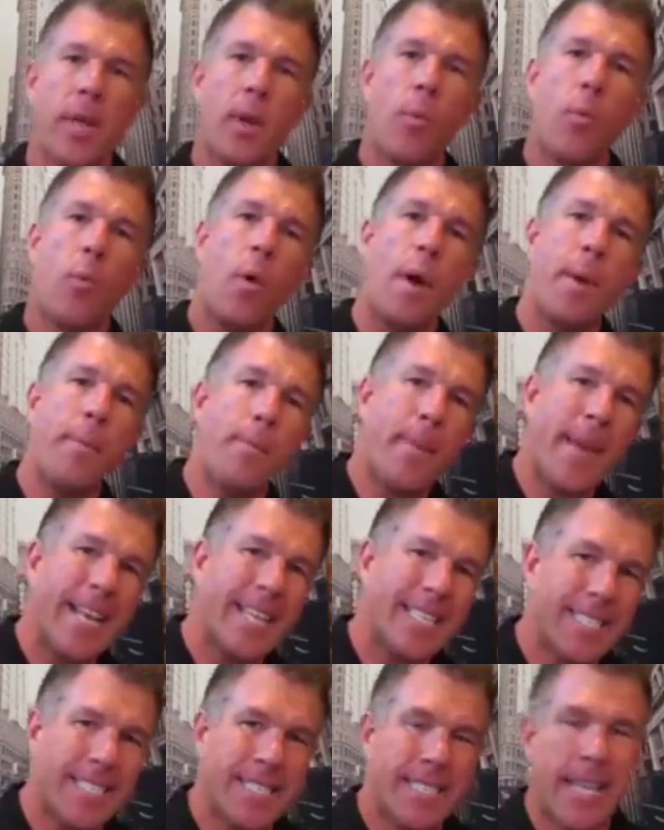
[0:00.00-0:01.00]
What
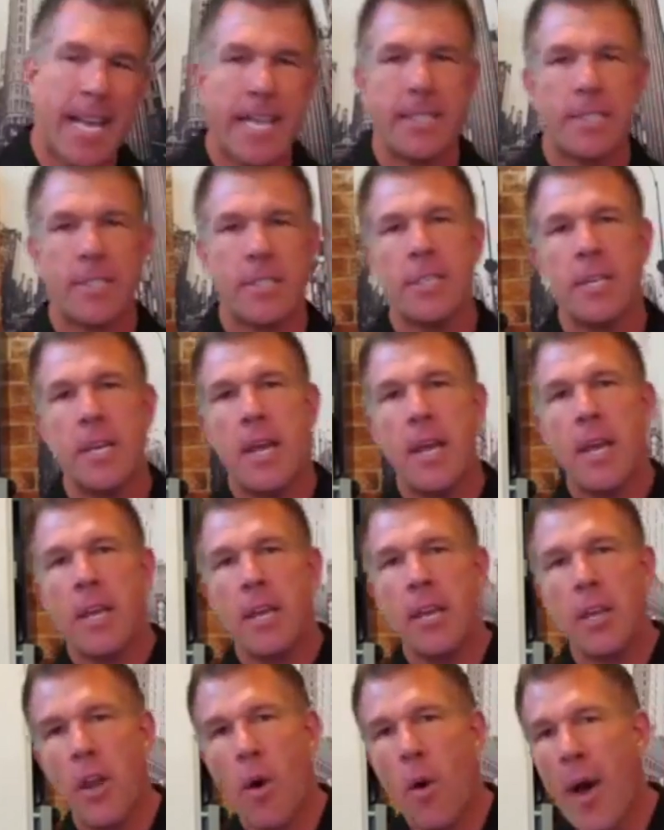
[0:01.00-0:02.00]
makes sense?
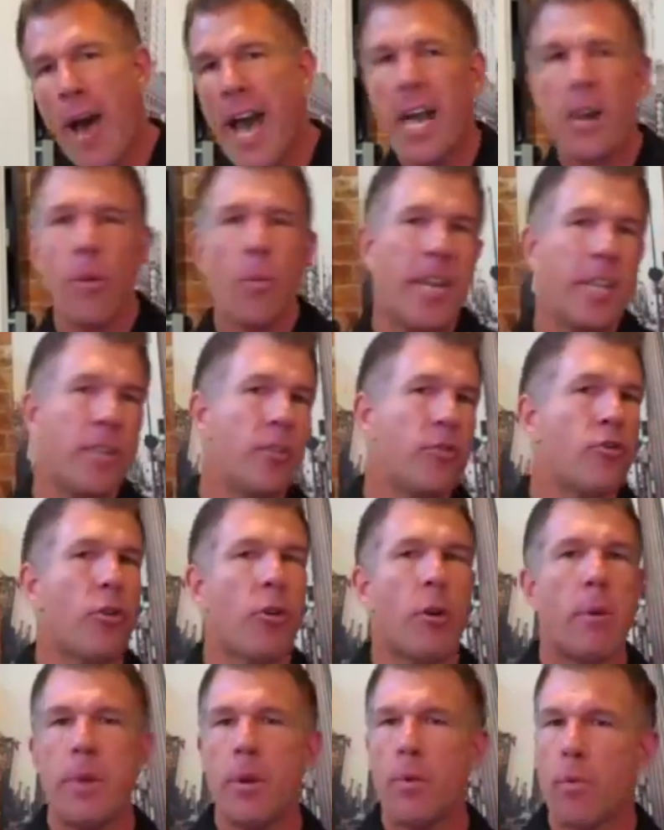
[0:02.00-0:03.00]
How do I
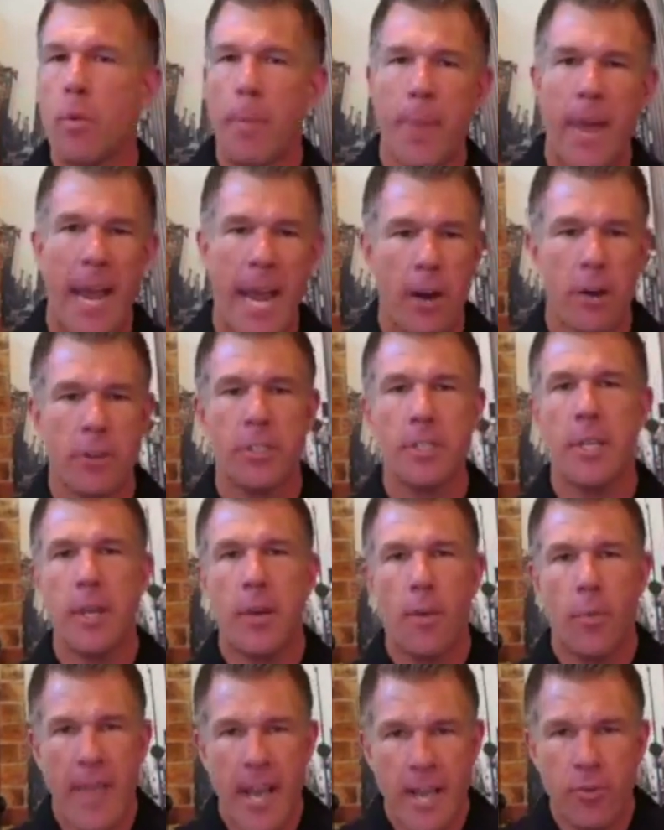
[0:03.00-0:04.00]
determine repairs?
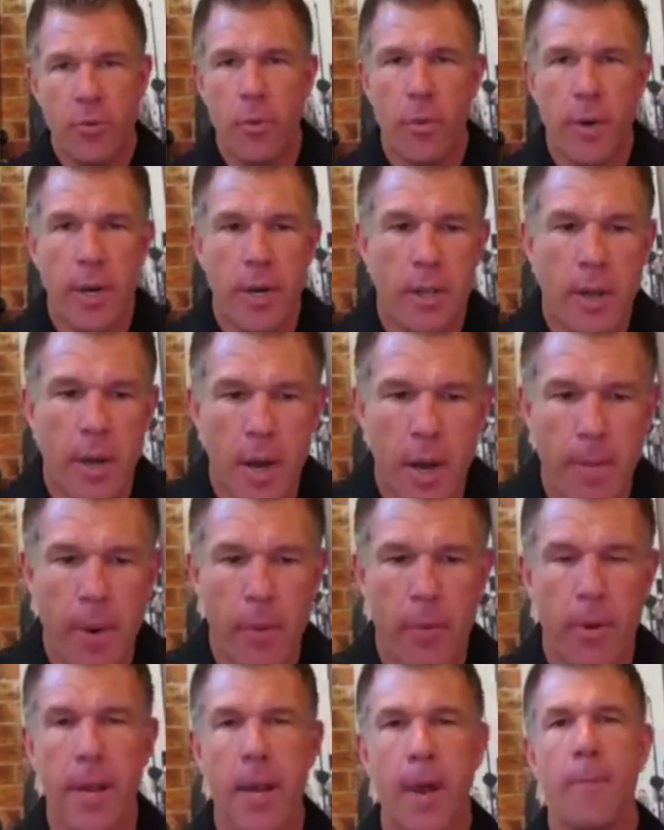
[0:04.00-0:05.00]
That's what we're going to talk
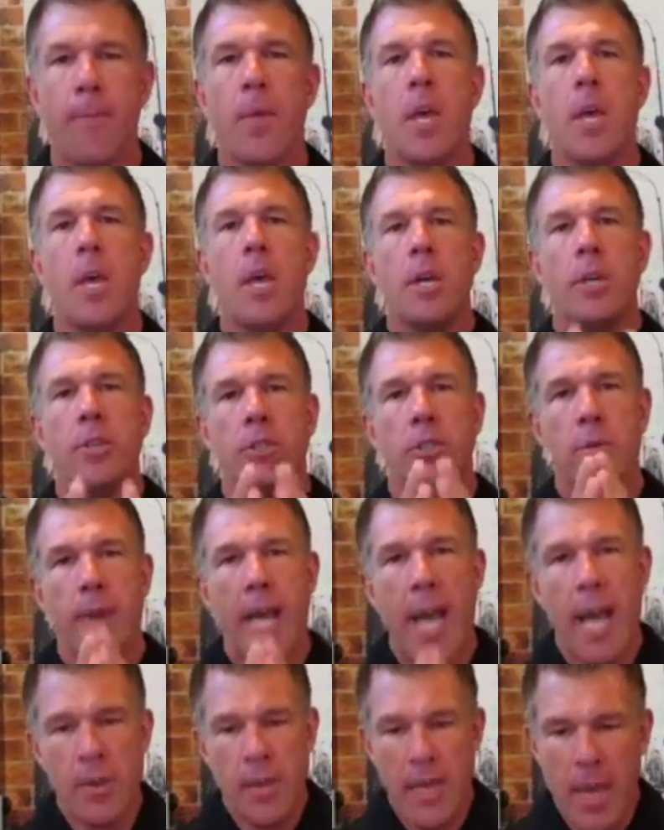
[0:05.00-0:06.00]
about right now. So
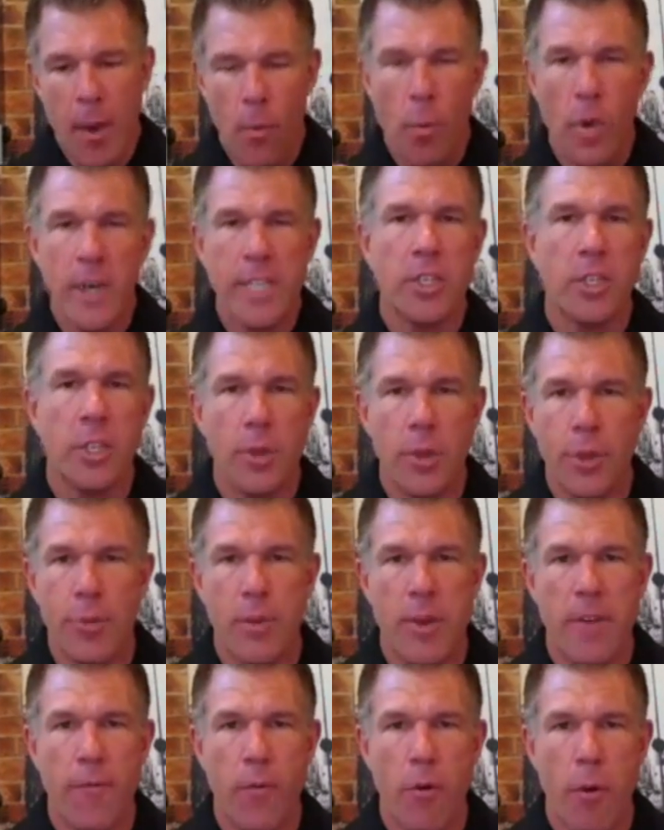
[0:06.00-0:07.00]
now you get
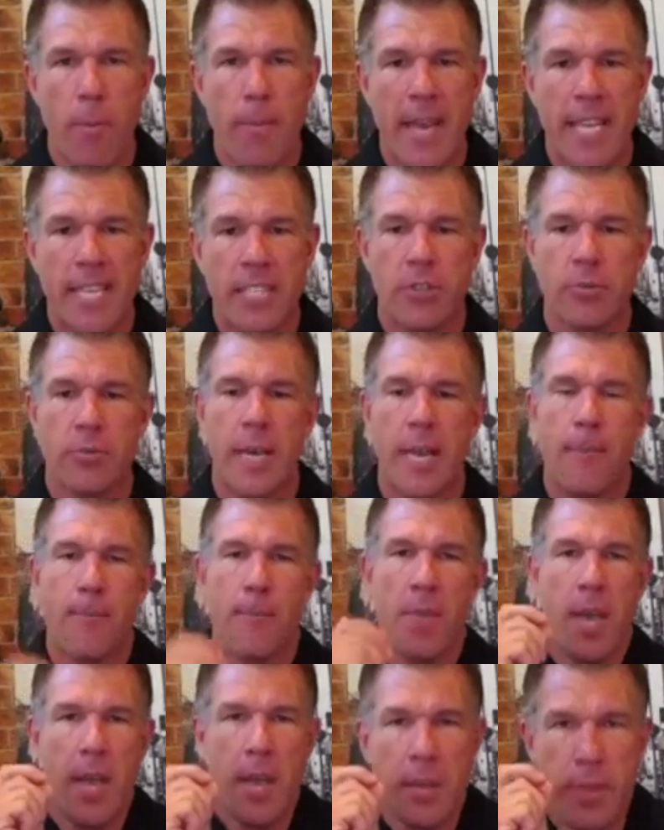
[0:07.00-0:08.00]
1234 Main Street.
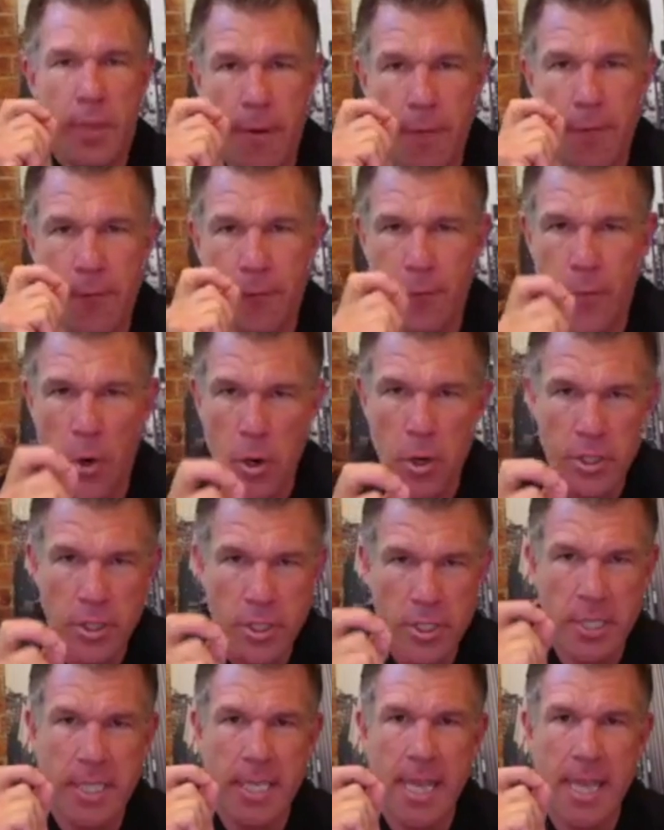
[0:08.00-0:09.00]
The
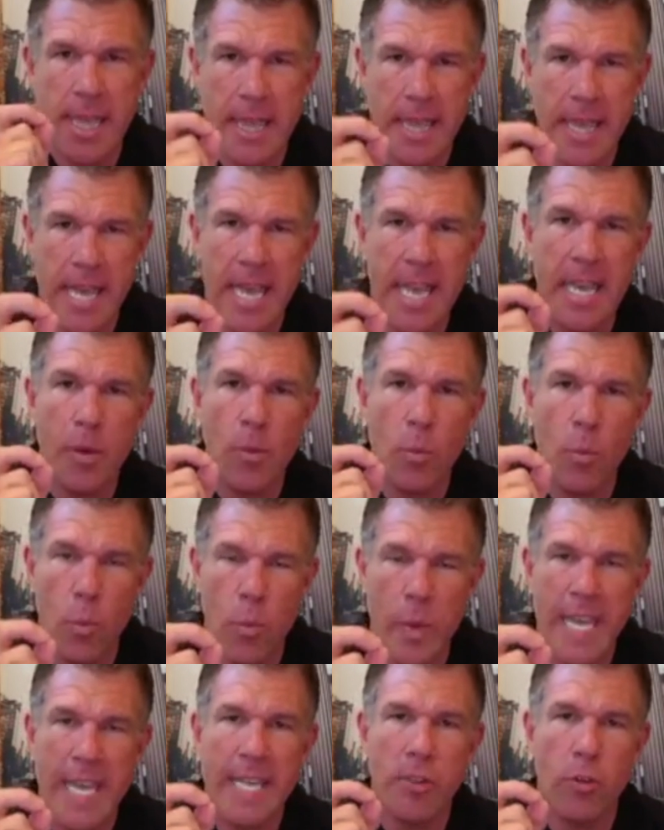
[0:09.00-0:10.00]
first thing
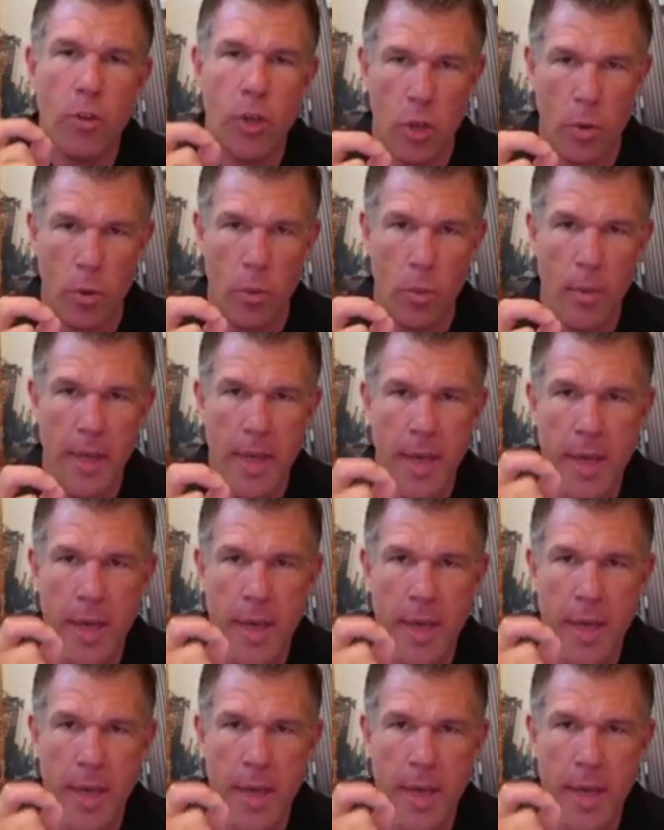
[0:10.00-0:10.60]
we do